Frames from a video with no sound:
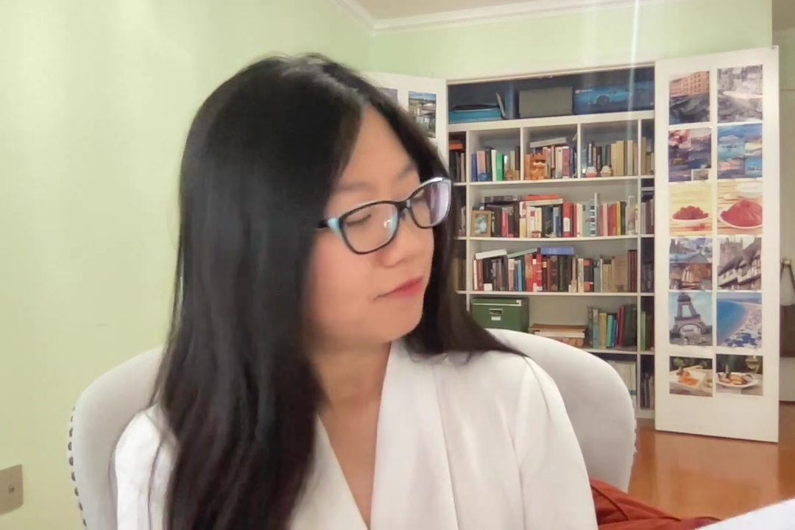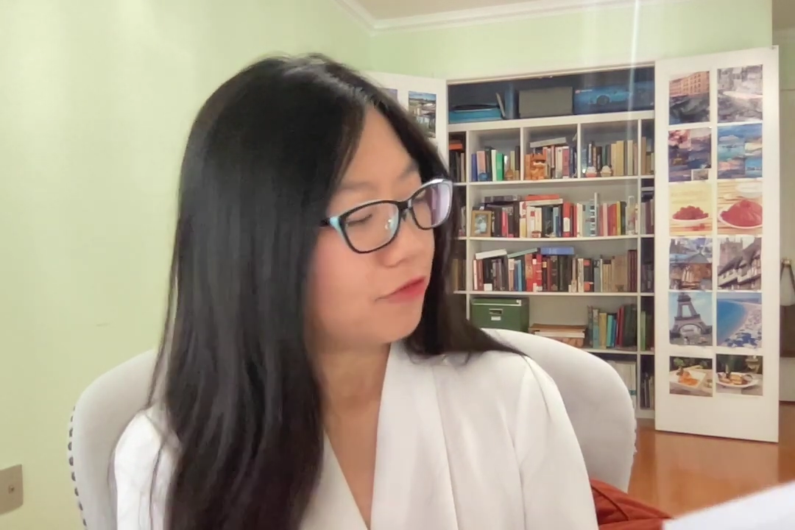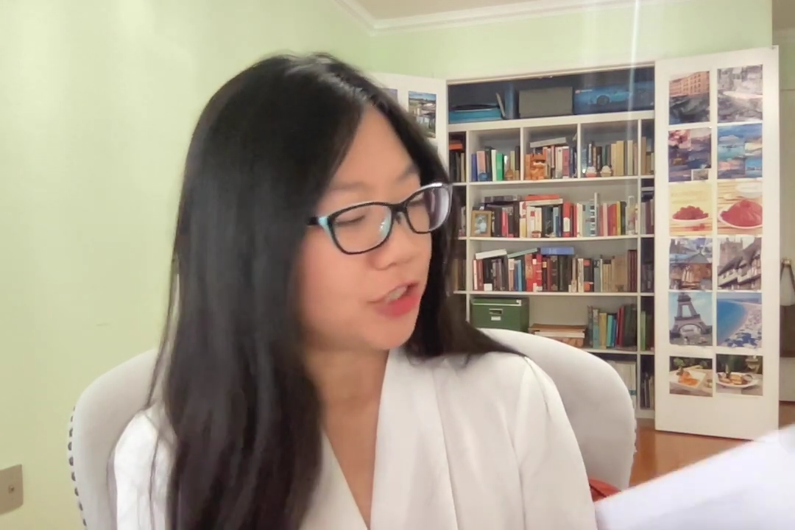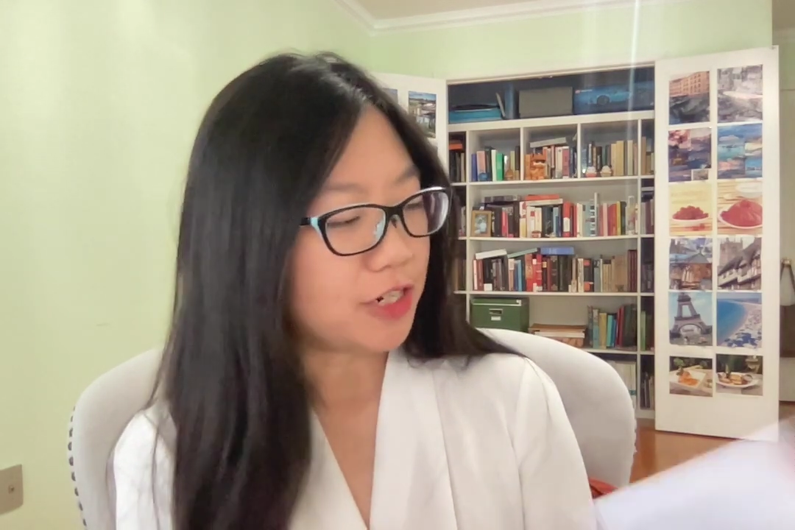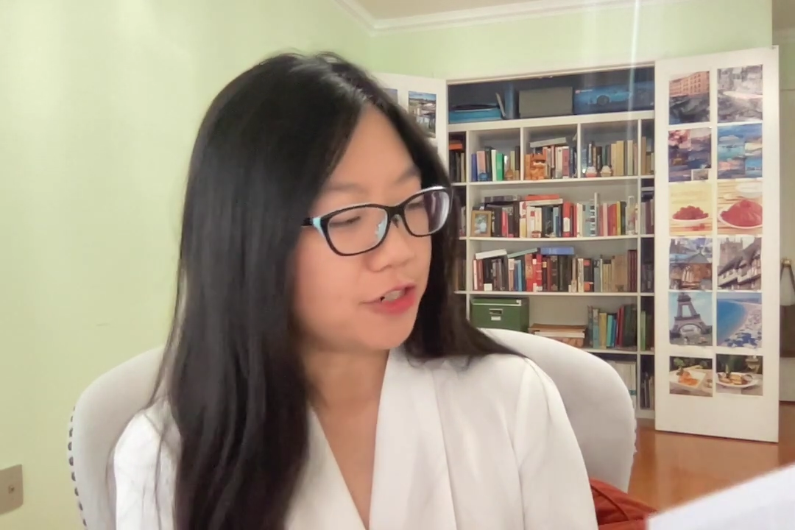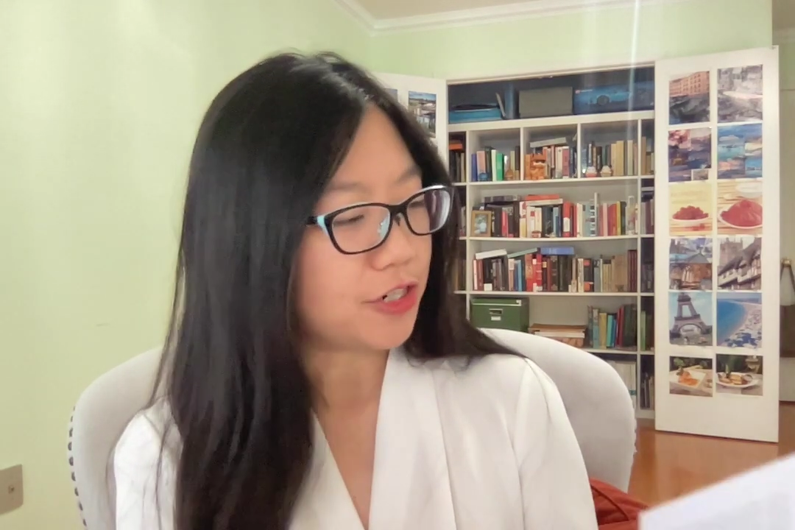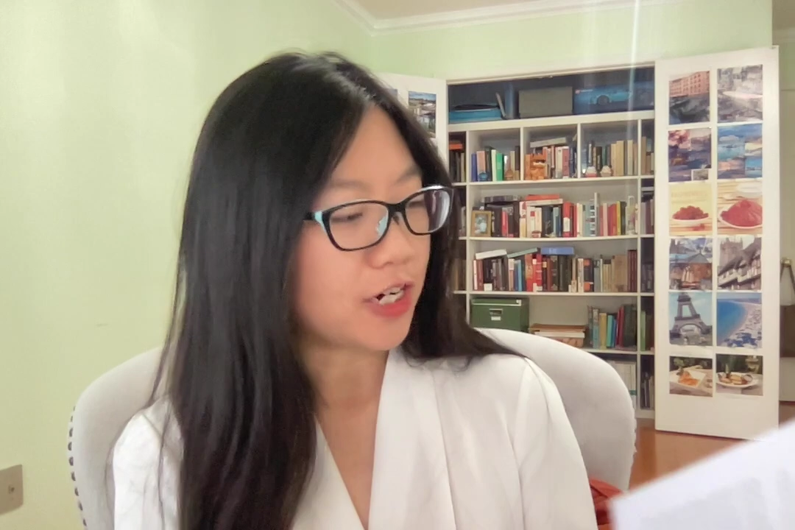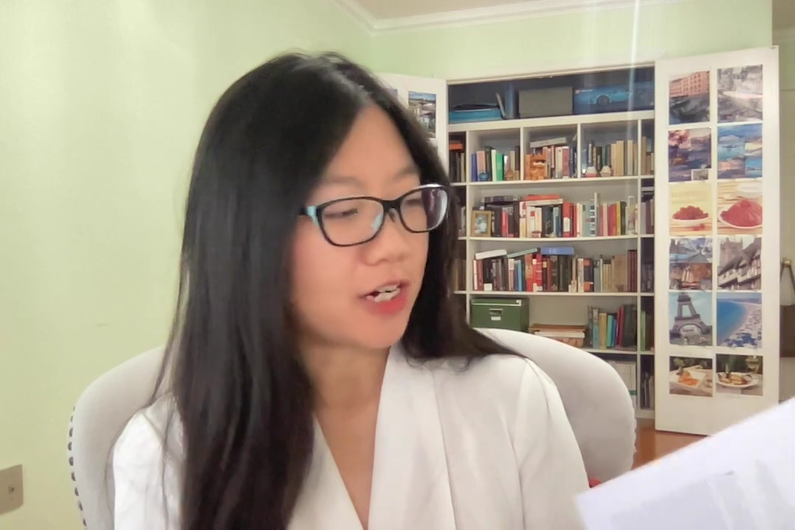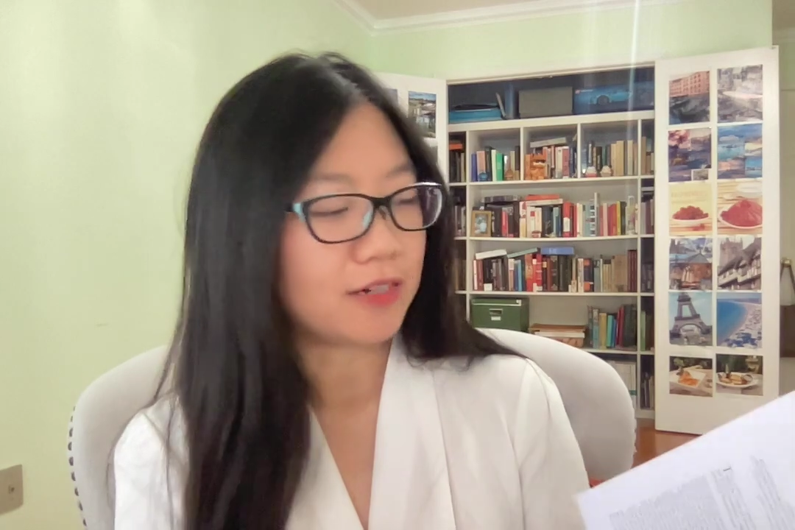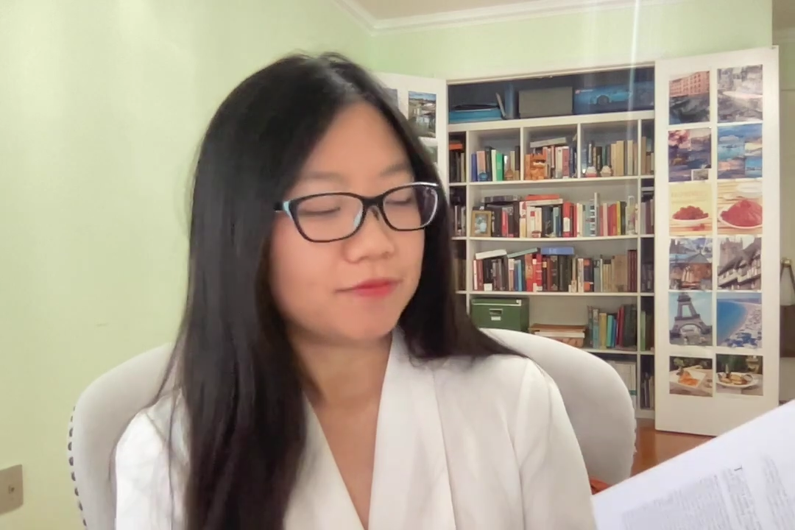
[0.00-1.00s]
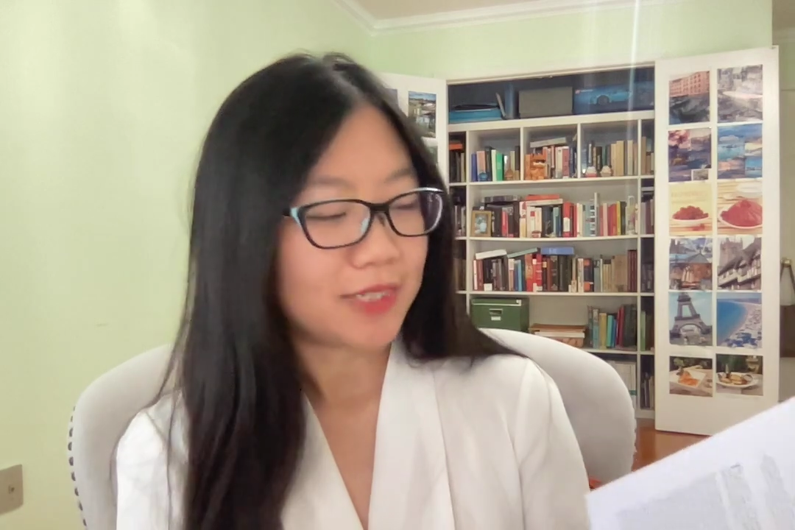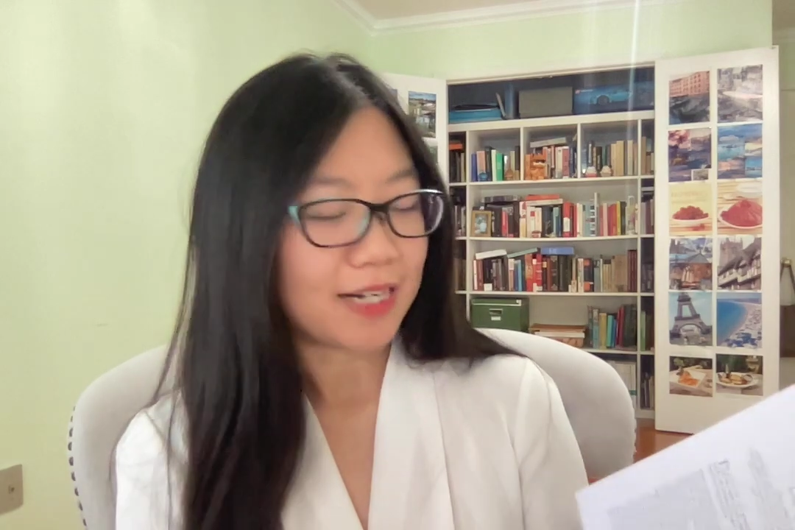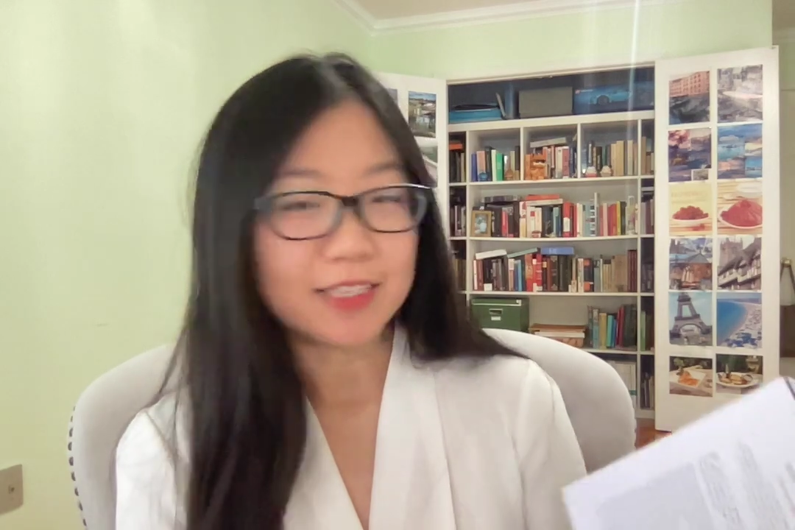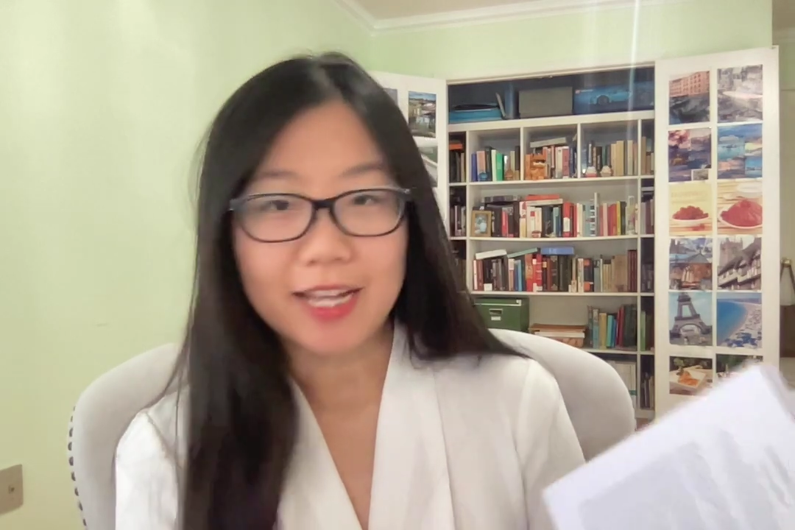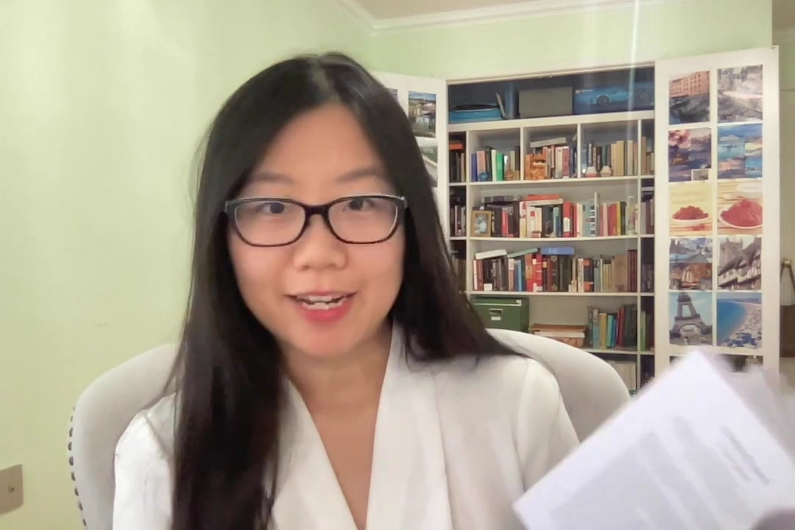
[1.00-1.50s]
ginger,
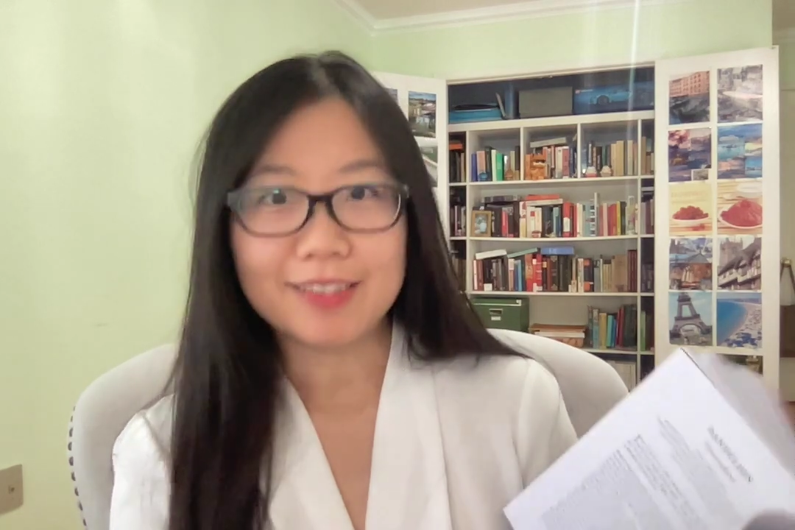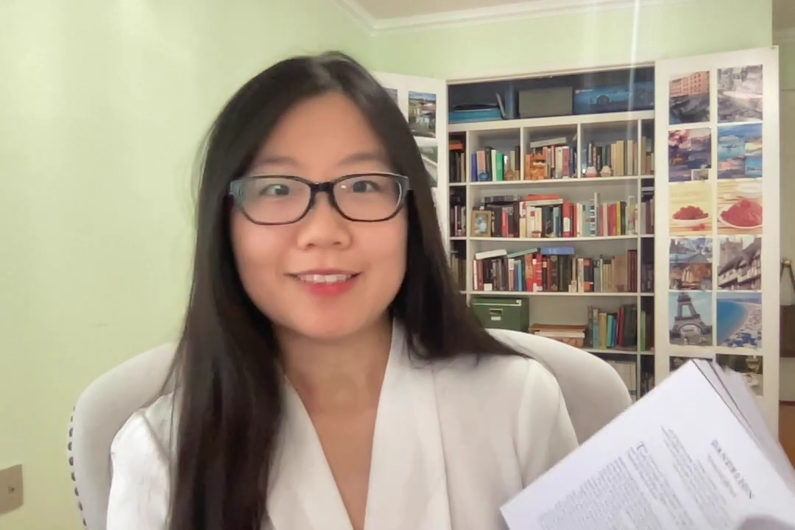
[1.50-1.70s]
dandelion.